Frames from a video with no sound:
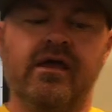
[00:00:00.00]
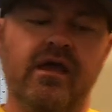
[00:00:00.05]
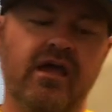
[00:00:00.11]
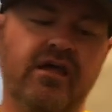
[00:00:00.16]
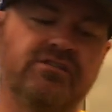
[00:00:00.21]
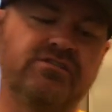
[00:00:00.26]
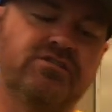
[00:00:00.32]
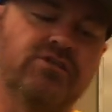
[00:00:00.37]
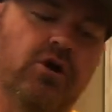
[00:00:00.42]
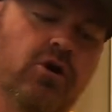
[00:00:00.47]

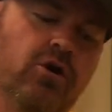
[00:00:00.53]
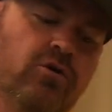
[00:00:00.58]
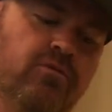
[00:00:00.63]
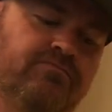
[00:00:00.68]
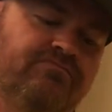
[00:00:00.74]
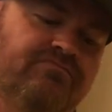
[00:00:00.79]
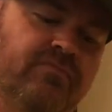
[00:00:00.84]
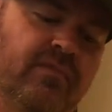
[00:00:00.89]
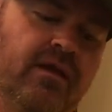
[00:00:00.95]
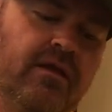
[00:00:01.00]
And
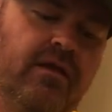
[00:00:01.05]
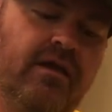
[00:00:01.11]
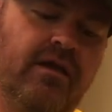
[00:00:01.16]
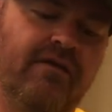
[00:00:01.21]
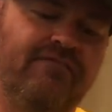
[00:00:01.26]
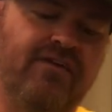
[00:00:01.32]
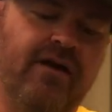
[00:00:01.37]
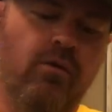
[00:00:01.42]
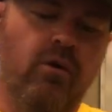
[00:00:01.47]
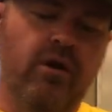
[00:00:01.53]
so
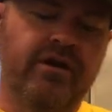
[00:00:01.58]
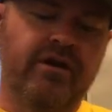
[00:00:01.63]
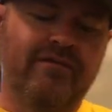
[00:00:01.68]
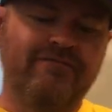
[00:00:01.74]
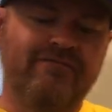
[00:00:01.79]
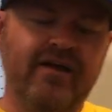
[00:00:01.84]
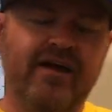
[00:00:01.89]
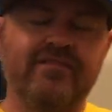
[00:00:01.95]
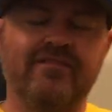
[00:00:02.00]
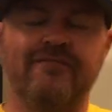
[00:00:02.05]
if I wanted to
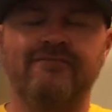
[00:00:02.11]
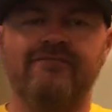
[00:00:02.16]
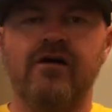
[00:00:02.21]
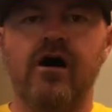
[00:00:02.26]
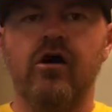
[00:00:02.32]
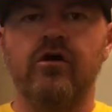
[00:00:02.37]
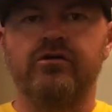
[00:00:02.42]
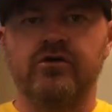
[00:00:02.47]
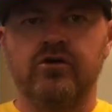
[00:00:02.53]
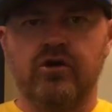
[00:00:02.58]
find the
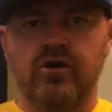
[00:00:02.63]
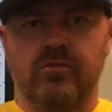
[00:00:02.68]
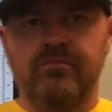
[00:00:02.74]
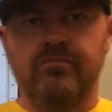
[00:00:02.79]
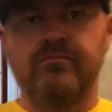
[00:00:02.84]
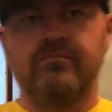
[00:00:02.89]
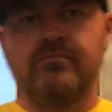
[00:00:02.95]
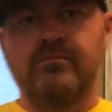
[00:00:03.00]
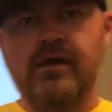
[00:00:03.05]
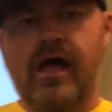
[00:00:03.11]

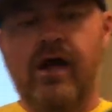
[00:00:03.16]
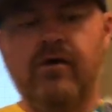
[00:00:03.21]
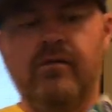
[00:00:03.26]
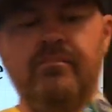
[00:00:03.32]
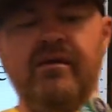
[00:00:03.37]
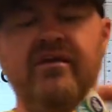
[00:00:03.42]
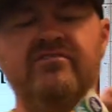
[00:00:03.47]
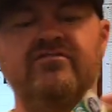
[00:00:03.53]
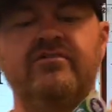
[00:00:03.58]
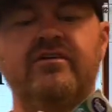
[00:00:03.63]
volume, I would
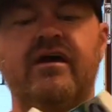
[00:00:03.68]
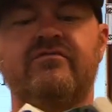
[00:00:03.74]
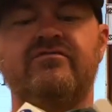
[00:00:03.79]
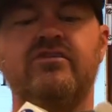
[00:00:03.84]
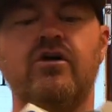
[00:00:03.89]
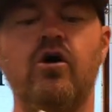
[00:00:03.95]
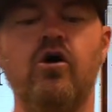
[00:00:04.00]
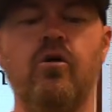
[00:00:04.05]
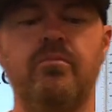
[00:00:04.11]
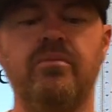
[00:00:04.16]
basically have
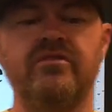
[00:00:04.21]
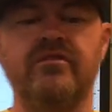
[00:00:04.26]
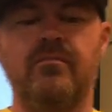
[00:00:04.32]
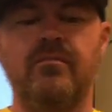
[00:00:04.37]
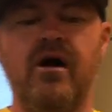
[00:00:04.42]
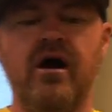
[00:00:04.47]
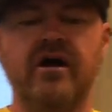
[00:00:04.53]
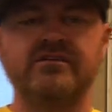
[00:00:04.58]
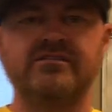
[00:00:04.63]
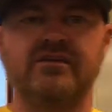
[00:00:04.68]
to open the
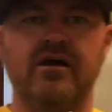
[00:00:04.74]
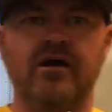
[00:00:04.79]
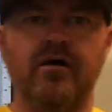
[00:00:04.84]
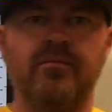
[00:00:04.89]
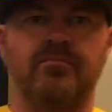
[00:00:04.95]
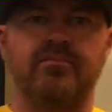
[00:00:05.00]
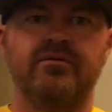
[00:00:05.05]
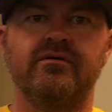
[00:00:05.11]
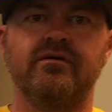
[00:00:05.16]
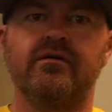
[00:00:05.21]
box
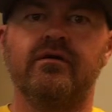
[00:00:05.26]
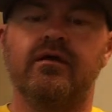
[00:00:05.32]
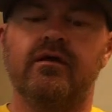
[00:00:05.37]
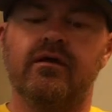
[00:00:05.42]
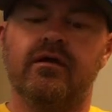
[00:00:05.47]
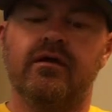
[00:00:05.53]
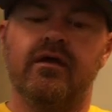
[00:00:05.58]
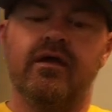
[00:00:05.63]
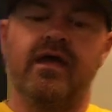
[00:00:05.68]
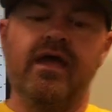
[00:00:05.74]
up
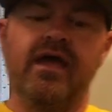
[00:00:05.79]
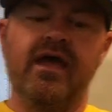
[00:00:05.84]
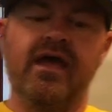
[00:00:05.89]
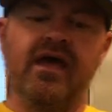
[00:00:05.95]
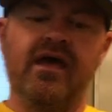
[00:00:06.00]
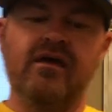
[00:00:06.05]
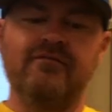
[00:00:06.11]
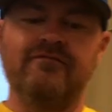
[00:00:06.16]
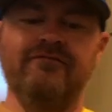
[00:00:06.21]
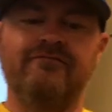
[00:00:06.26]

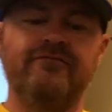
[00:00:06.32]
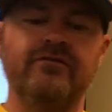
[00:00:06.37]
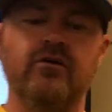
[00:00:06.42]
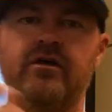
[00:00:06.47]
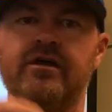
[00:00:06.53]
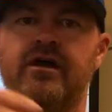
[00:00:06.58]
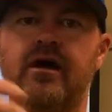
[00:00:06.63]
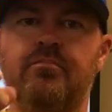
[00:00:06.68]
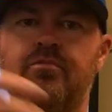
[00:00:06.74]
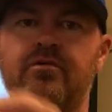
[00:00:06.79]
and
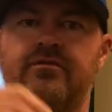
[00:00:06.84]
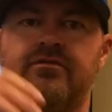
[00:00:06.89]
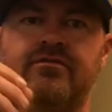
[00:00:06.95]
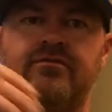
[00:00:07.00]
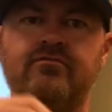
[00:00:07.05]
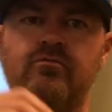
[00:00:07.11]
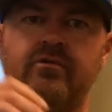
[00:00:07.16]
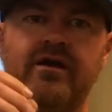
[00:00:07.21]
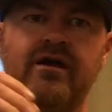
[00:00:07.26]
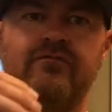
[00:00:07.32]
fill it up
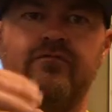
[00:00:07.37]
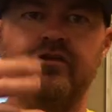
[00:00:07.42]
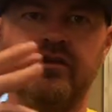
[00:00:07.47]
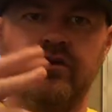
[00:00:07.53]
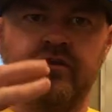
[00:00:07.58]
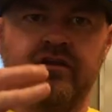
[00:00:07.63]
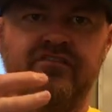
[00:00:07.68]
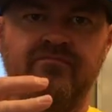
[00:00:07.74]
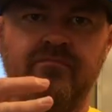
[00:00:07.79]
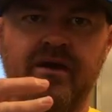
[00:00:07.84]
with whatever
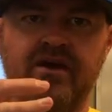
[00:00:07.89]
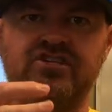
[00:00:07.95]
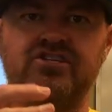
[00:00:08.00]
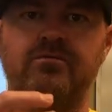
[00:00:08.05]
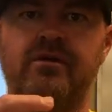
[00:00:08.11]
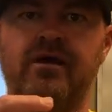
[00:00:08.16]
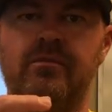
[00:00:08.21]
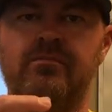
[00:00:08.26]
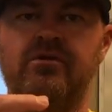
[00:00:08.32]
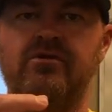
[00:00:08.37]
unit of
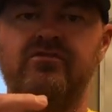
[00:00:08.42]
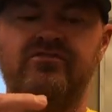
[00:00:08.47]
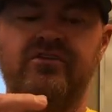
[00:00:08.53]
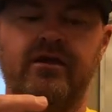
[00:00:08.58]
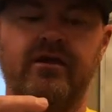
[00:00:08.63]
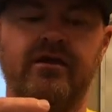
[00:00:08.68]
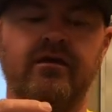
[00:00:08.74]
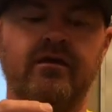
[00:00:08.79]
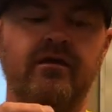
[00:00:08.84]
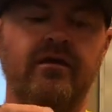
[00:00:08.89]
measurement I'm
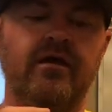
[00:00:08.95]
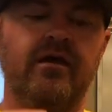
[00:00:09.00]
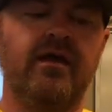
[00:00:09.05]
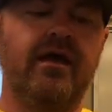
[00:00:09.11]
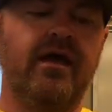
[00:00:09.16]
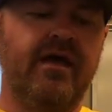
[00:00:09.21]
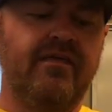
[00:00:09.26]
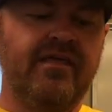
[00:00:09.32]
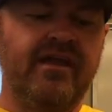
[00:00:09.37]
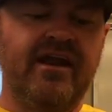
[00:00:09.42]
using,
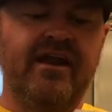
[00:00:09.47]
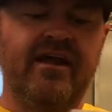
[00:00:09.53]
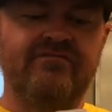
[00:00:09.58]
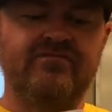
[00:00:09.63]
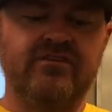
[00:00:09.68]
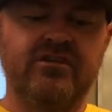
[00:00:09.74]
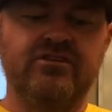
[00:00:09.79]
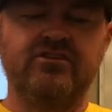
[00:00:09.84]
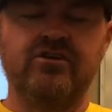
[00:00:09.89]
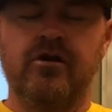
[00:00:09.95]
and then I'd have
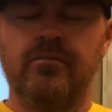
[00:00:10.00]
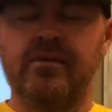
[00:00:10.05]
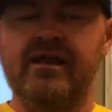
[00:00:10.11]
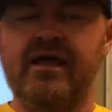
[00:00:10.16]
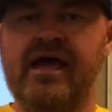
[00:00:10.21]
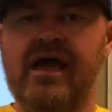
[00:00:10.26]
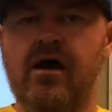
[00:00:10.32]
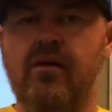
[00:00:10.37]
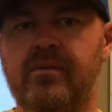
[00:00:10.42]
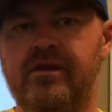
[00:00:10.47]
to determine
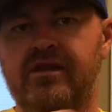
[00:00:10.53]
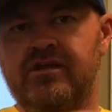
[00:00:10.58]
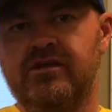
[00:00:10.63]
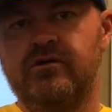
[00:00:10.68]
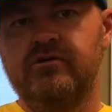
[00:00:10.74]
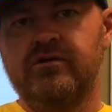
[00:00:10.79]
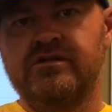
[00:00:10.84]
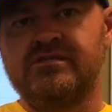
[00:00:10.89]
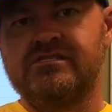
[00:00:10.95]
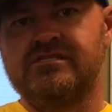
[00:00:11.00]
how
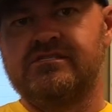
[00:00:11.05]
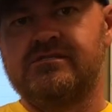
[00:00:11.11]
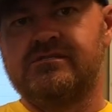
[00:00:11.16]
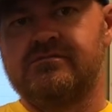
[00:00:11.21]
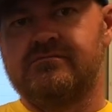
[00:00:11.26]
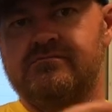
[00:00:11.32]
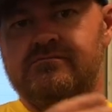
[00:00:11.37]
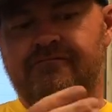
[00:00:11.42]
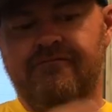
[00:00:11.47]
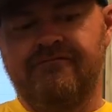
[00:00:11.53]

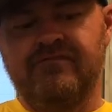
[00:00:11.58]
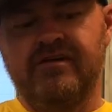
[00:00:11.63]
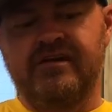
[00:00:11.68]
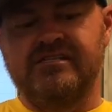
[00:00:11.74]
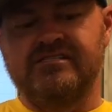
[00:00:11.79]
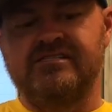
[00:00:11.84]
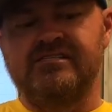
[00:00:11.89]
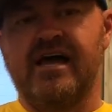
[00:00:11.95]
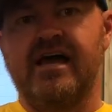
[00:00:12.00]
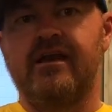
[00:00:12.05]
units fit
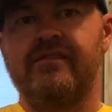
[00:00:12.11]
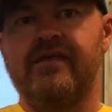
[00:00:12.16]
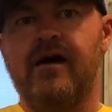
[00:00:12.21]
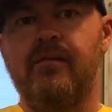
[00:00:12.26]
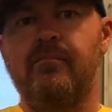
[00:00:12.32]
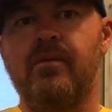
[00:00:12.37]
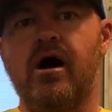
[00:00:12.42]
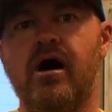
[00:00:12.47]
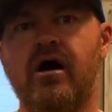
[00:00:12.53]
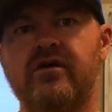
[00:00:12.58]
inside of
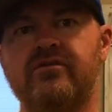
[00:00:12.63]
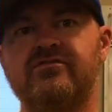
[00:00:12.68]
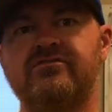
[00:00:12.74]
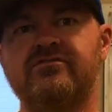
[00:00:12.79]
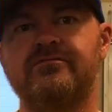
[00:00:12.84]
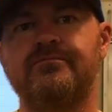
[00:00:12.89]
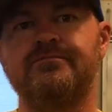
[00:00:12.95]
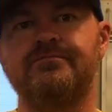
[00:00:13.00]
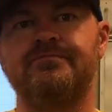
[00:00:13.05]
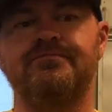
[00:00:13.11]
that
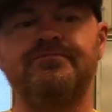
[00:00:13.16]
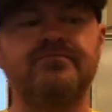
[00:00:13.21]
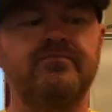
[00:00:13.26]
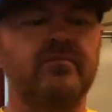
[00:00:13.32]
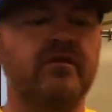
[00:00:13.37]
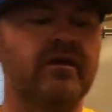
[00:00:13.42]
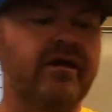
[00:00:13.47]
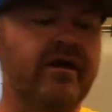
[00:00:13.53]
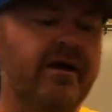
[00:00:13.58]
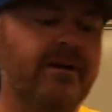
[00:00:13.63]
box,
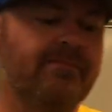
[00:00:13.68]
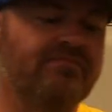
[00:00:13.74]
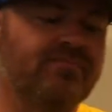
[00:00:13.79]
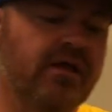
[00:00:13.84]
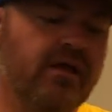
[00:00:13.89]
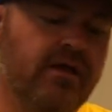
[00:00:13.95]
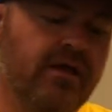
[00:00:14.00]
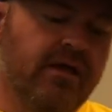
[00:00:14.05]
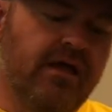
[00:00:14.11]
okay?